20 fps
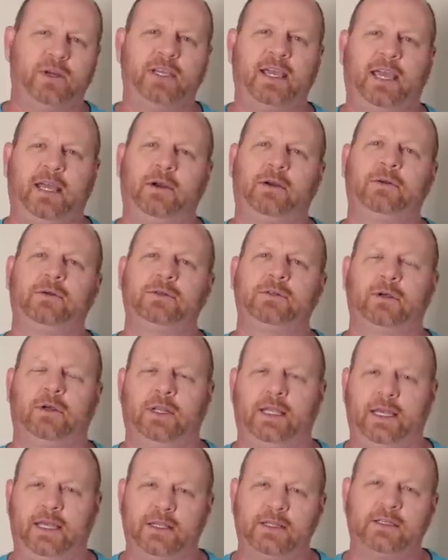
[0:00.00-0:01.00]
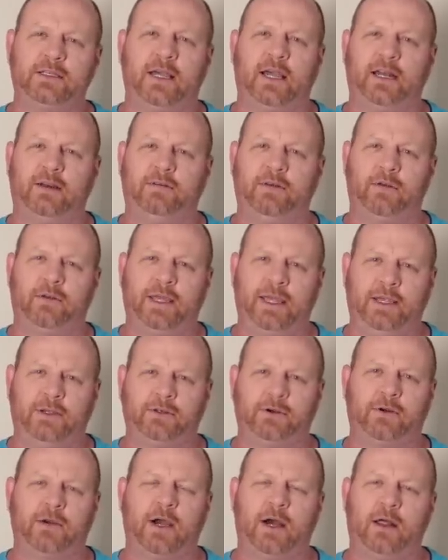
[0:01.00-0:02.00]
retainers on the inside of your
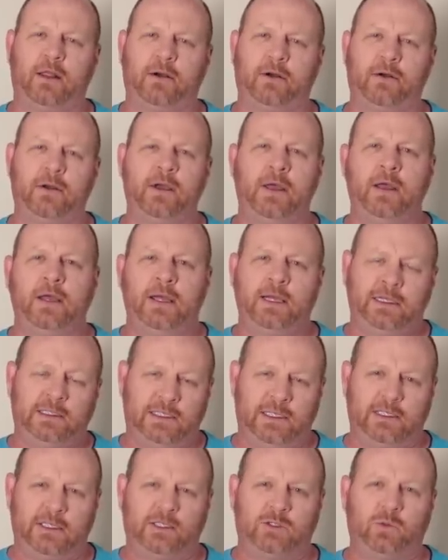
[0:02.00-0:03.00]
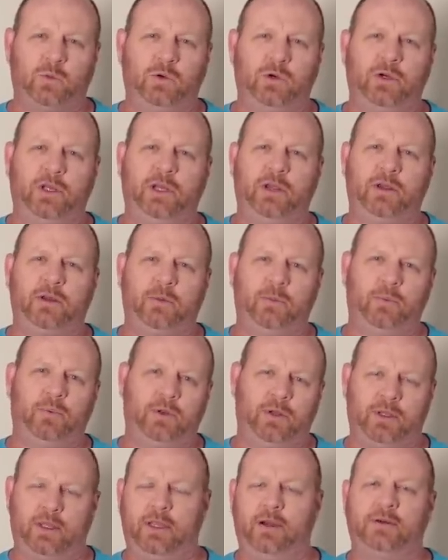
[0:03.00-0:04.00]
Keezer collar. Since it's wood, you can
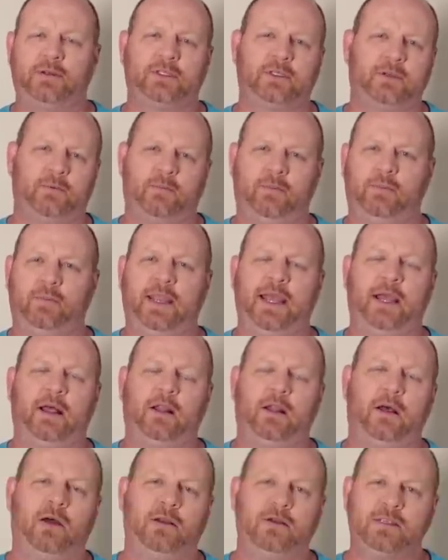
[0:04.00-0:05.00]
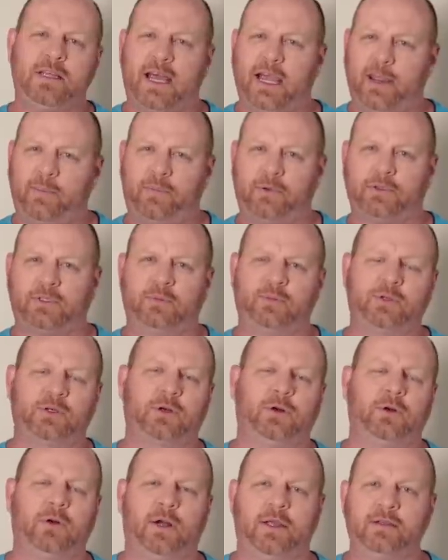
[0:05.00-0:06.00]
put, there's some nail-on type or some
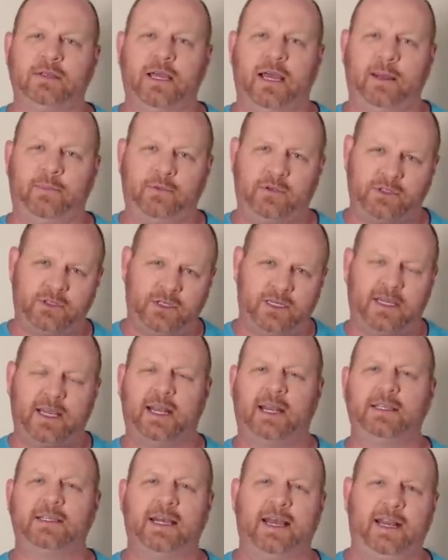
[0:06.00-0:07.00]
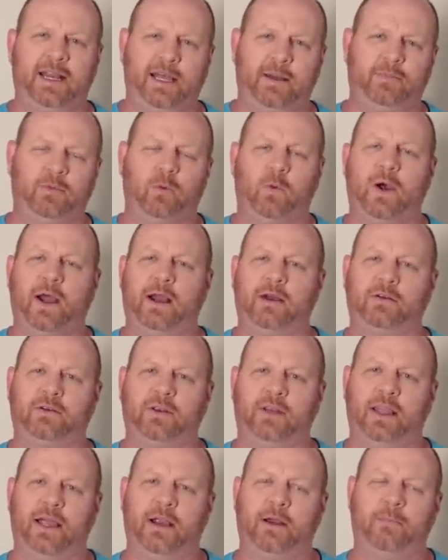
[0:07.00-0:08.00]
screw-on type just to kind of tidy up the
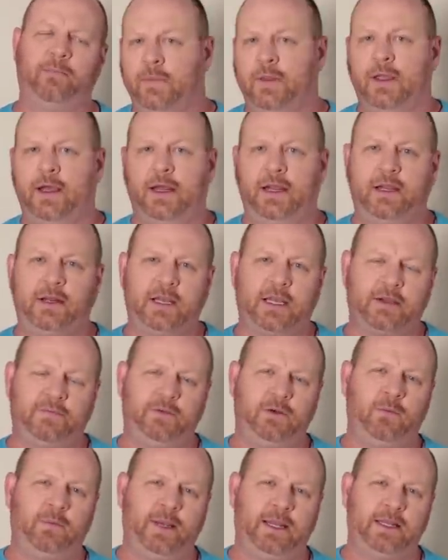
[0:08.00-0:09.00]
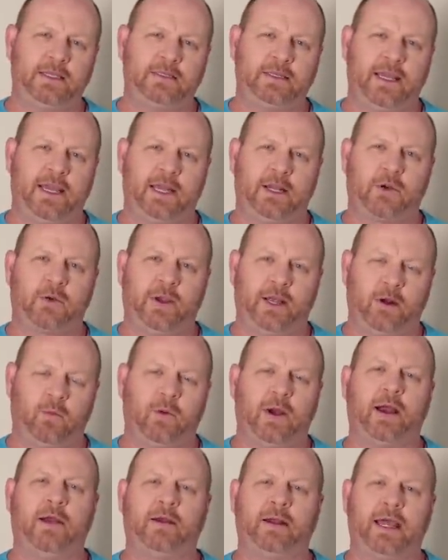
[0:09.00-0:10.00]
wires in there. I did take a few minutes and create a
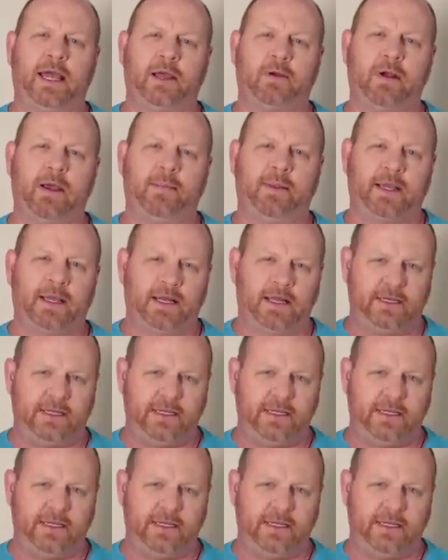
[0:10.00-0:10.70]
wiring diagram that kind